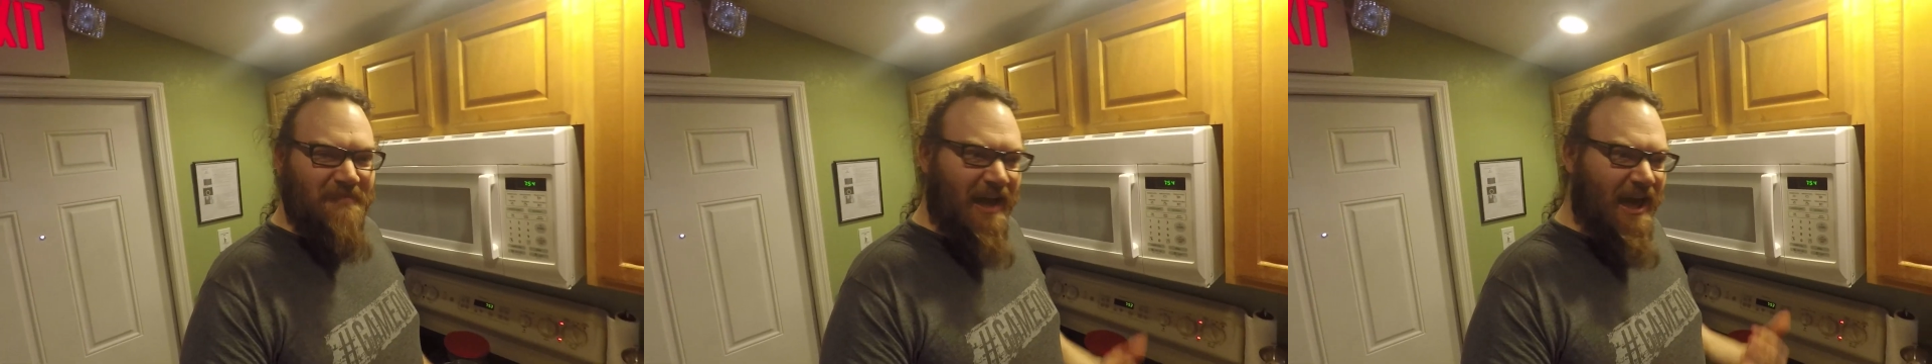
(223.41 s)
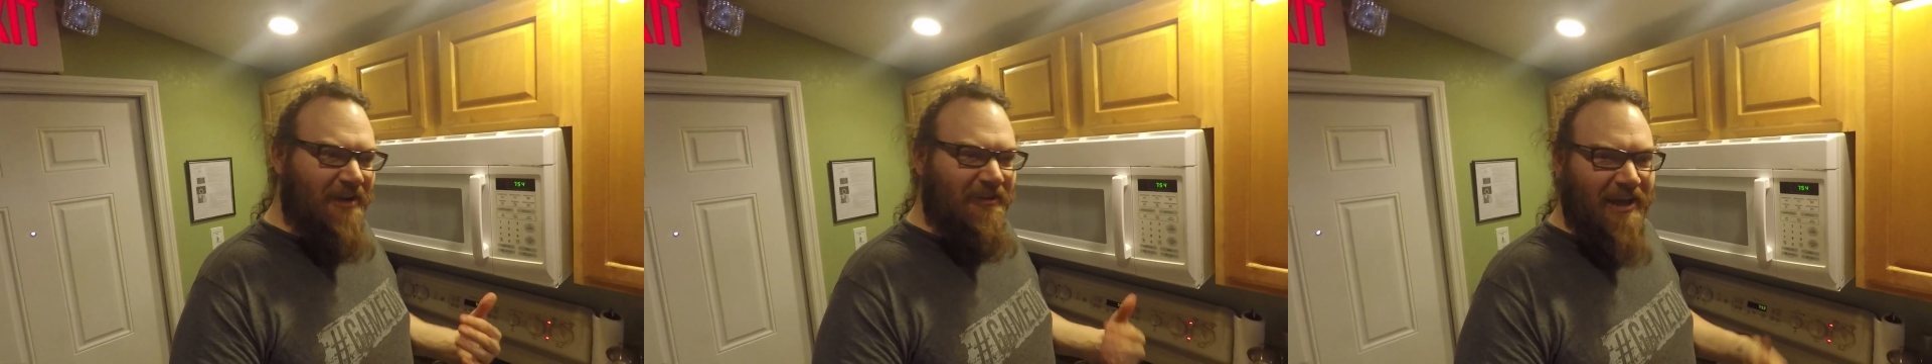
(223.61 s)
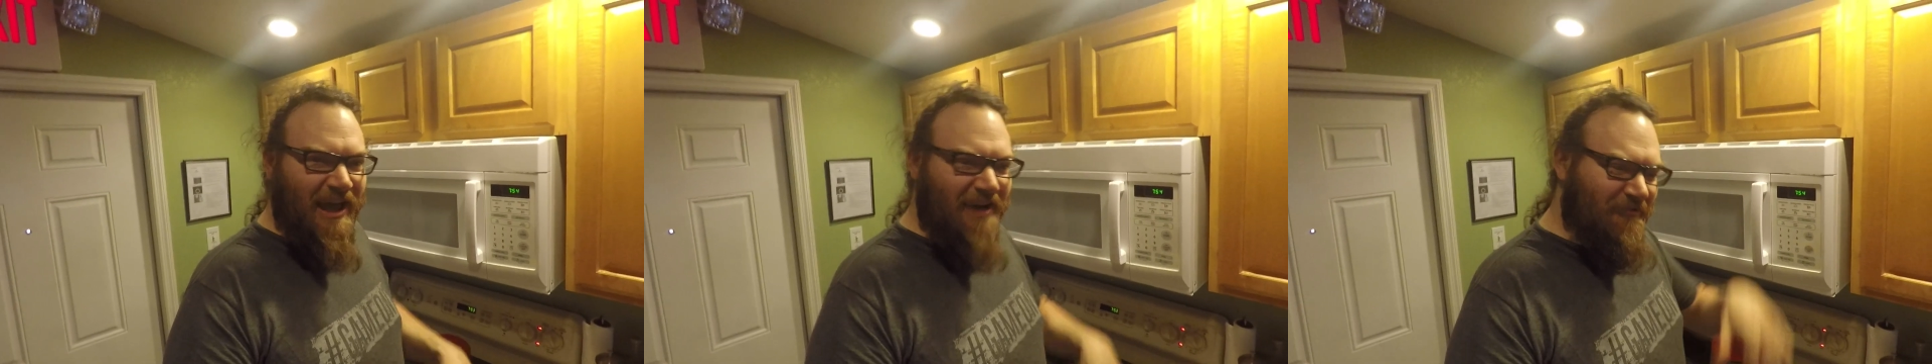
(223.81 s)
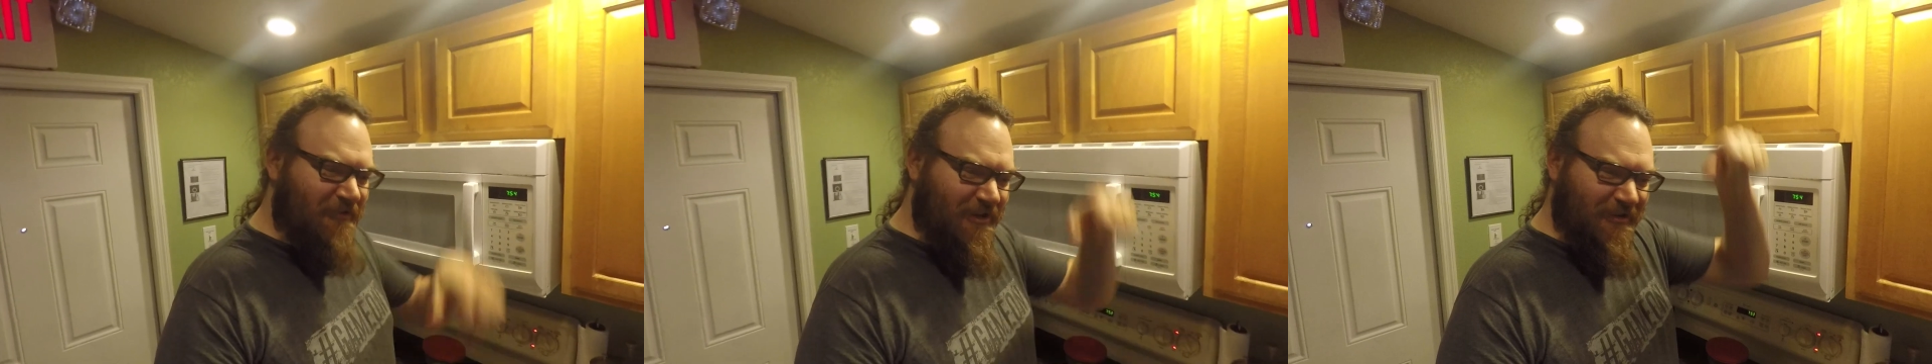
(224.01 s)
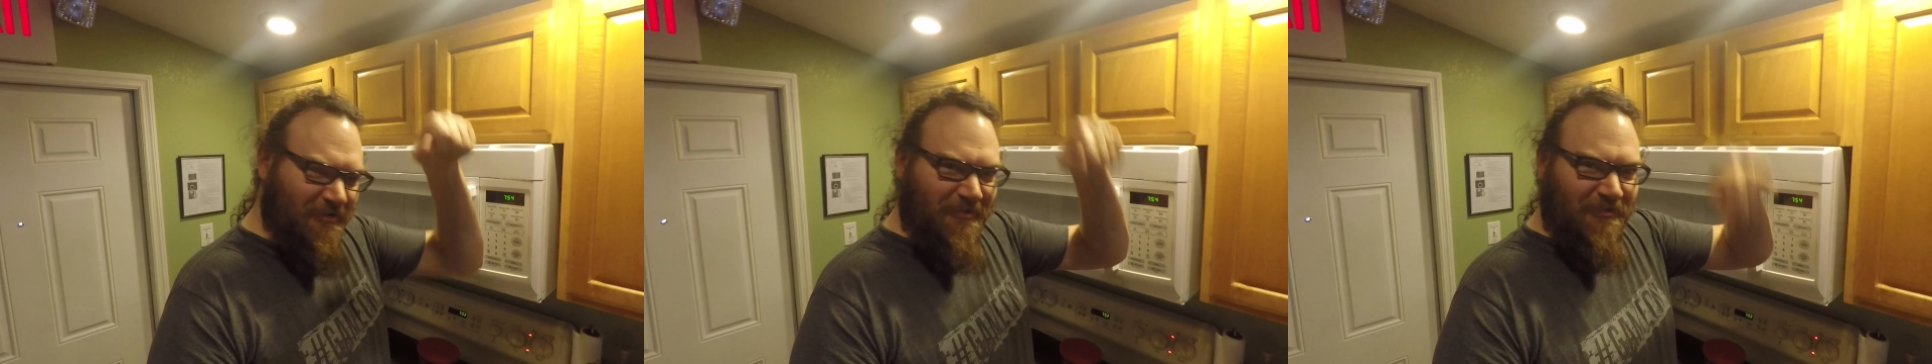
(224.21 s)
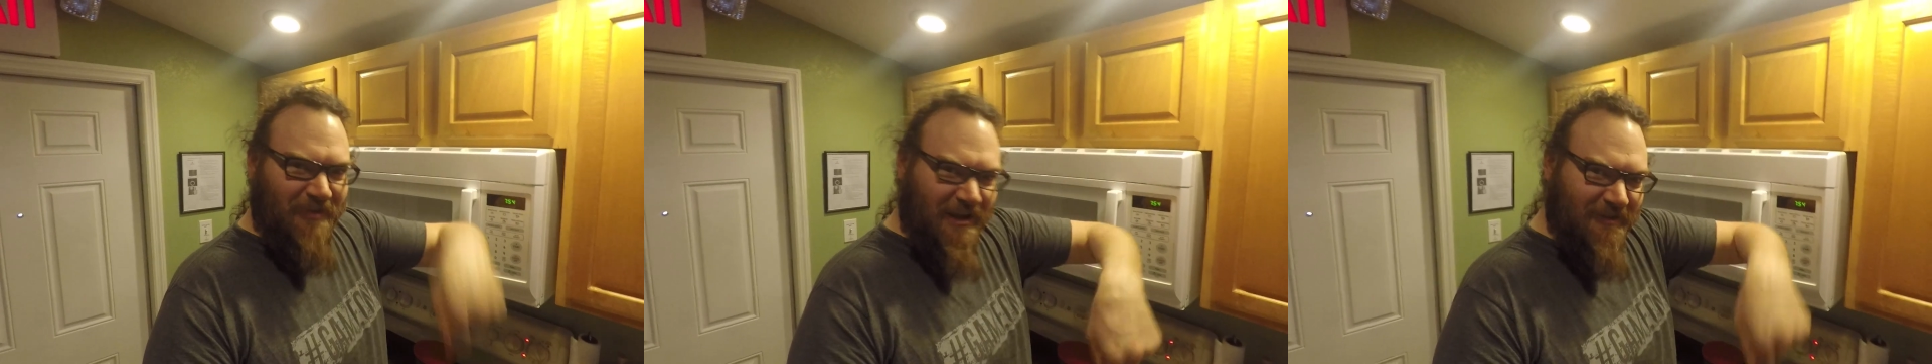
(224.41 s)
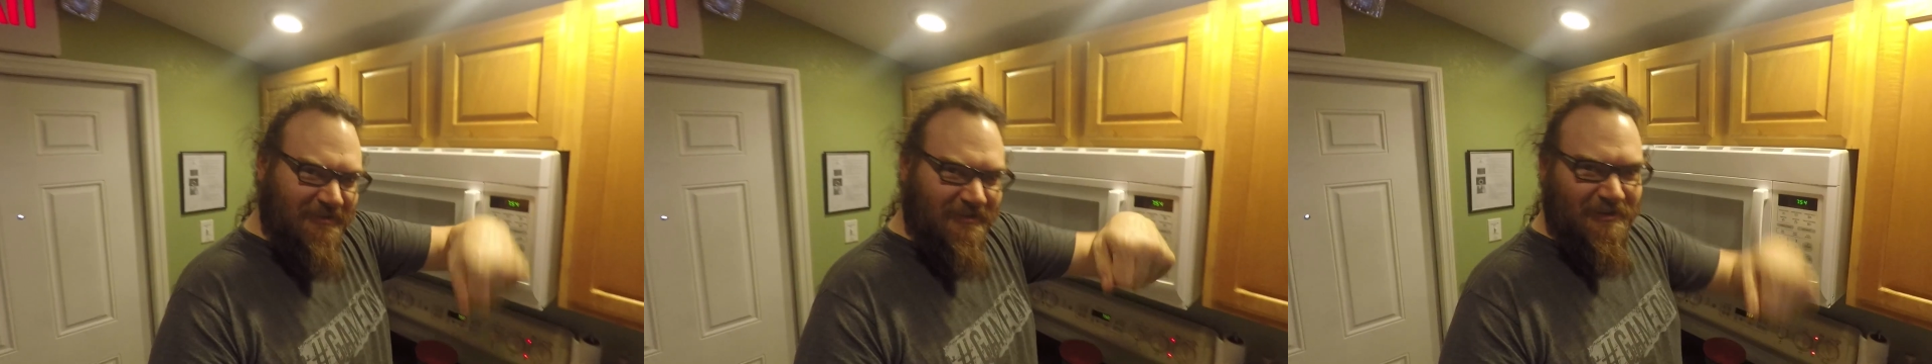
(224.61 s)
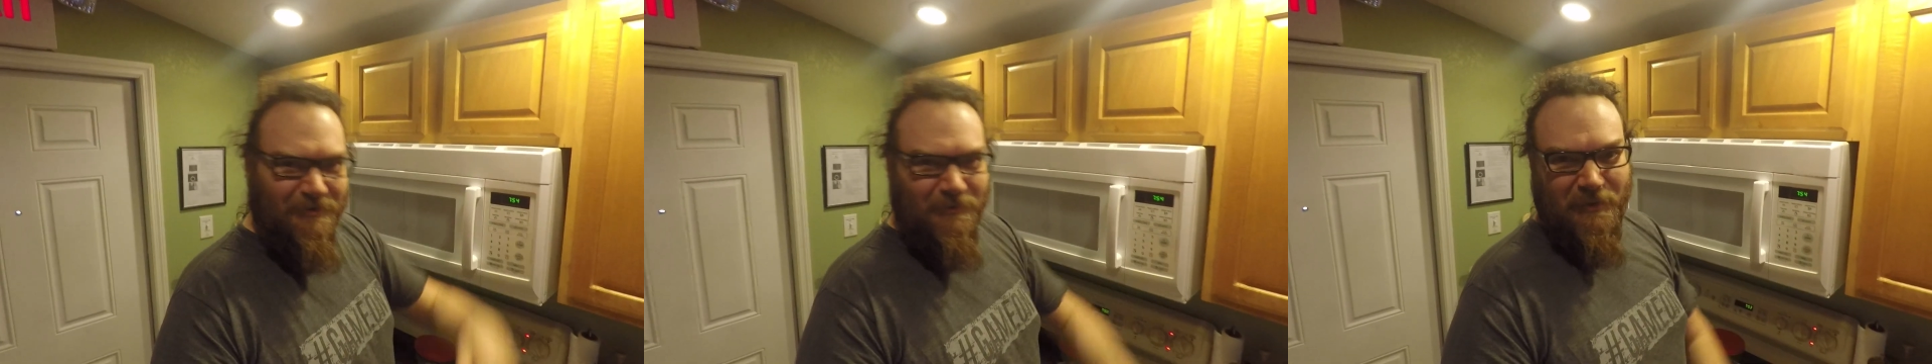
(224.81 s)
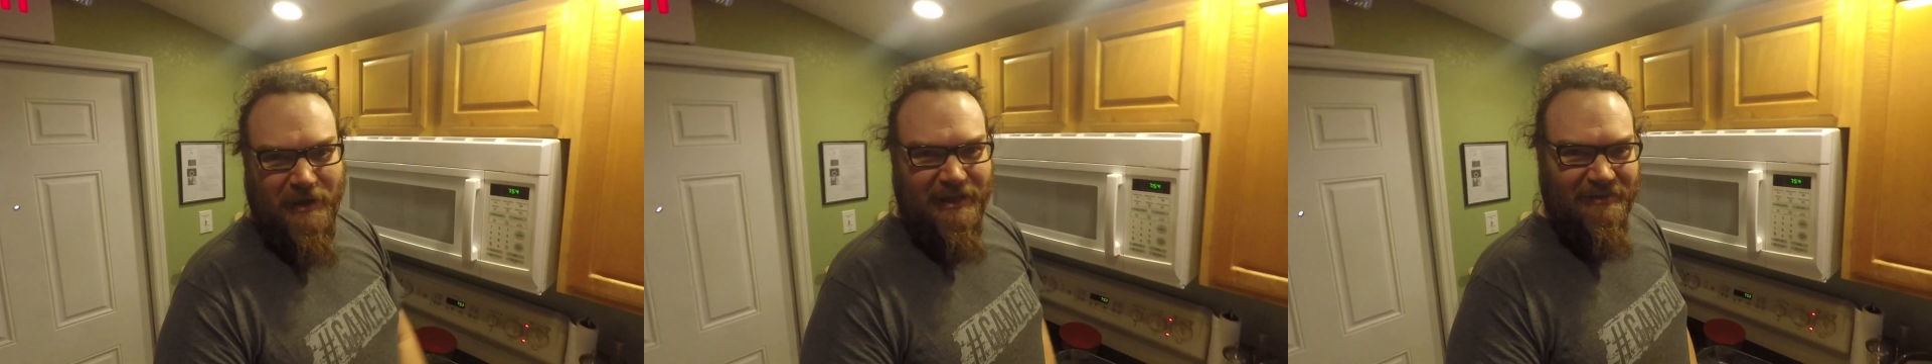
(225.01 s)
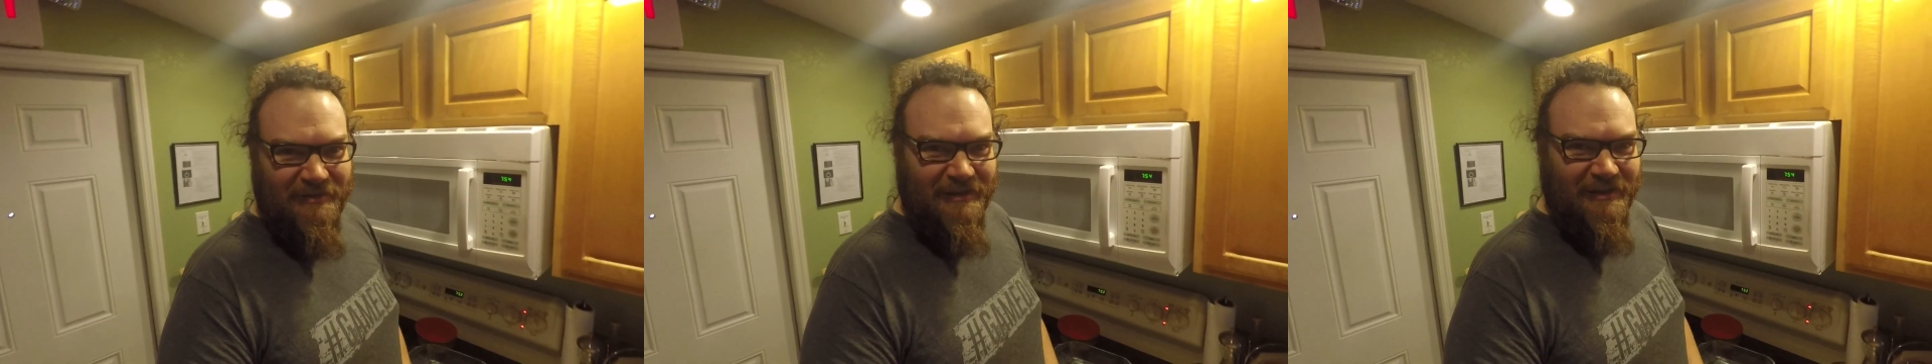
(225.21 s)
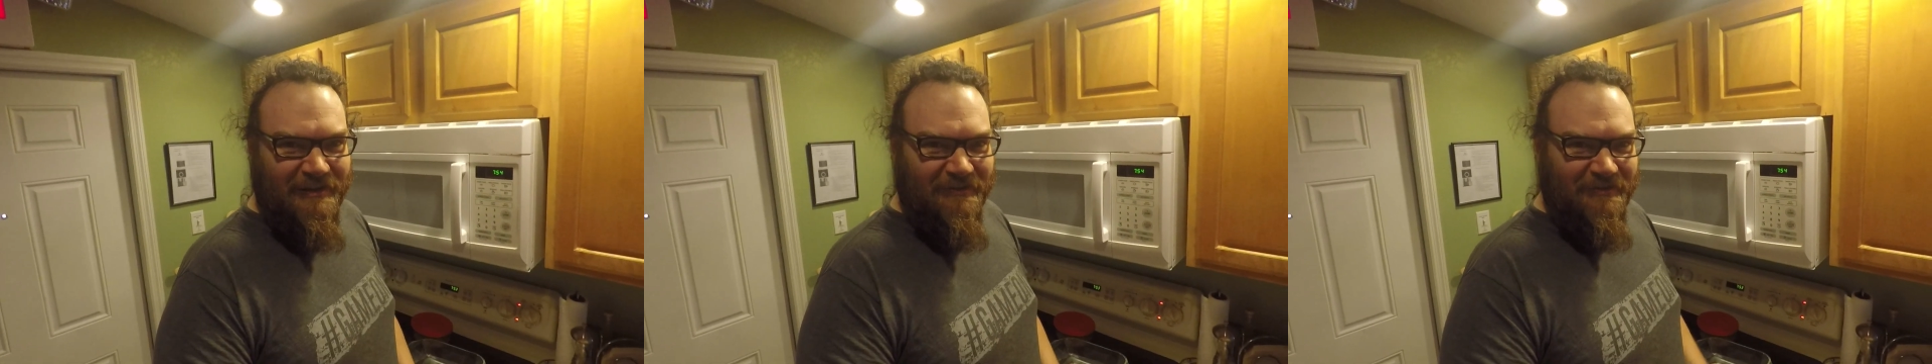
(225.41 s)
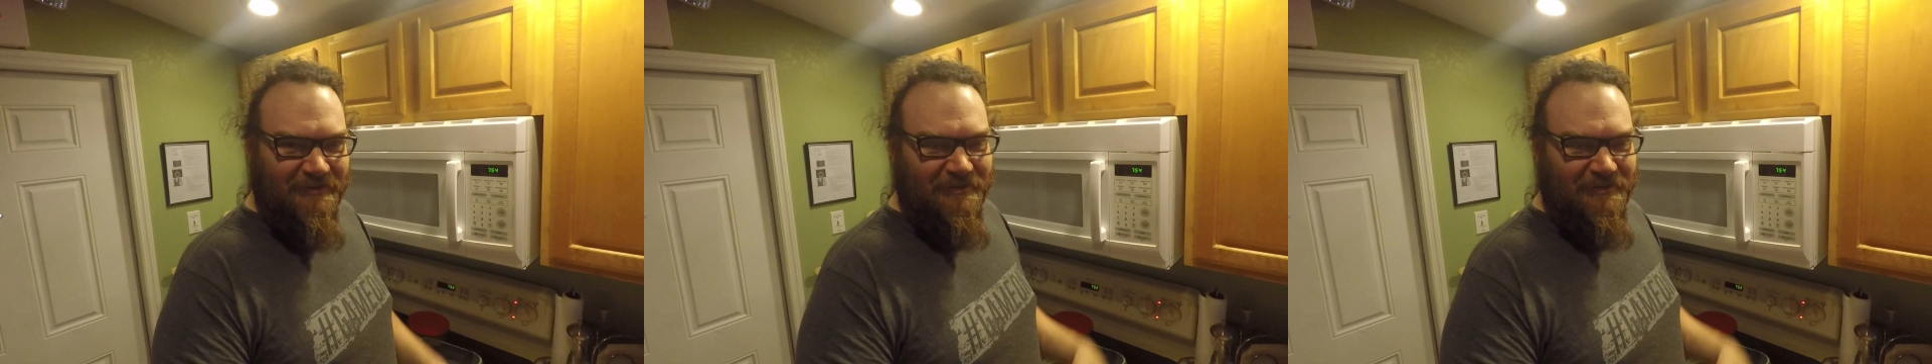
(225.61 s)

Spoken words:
I don't have one of those fancy little weight things,